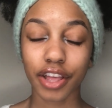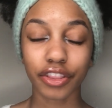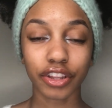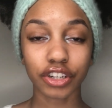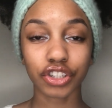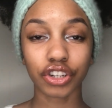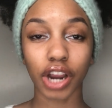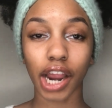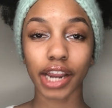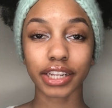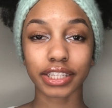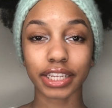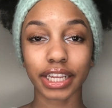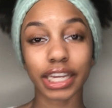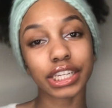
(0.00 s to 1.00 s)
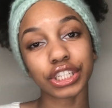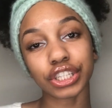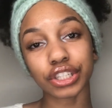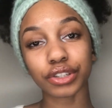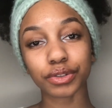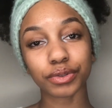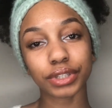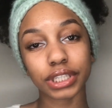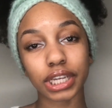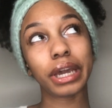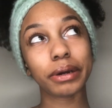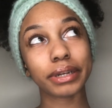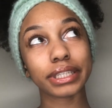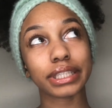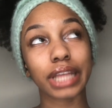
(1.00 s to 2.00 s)
they're trying to get you to
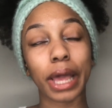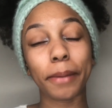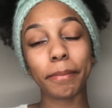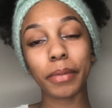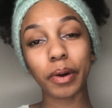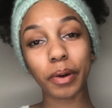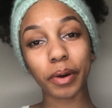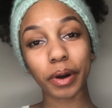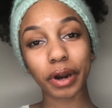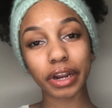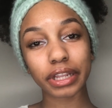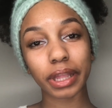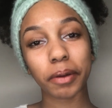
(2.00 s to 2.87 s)
notice them more and